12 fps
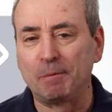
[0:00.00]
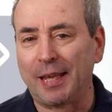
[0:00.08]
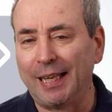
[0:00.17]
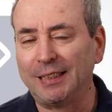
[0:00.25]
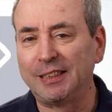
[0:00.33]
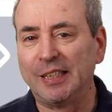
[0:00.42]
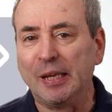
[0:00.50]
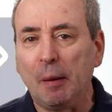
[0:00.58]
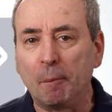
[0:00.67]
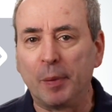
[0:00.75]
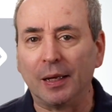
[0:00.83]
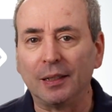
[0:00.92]
It's the
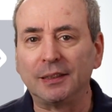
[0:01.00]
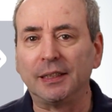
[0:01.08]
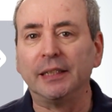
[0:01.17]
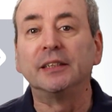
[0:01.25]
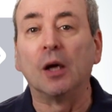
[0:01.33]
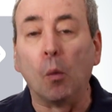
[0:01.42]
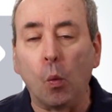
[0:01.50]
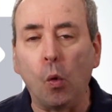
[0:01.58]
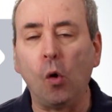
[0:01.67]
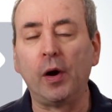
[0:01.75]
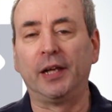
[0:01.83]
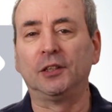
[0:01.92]
ability to
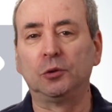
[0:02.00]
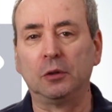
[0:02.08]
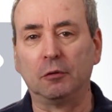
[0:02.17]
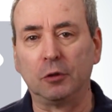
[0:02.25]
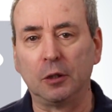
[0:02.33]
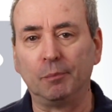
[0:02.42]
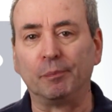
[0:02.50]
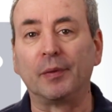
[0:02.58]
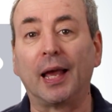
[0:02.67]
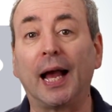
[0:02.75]
walk into a room